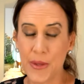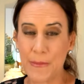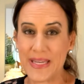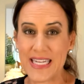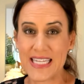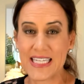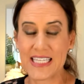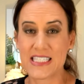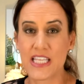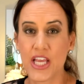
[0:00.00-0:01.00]
but it
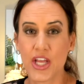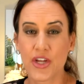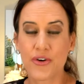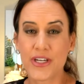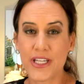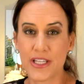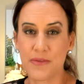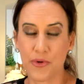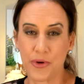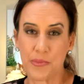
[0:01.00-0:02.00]
is critically
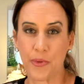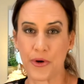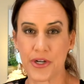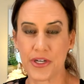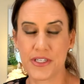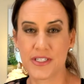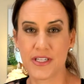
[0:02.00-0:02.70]
more important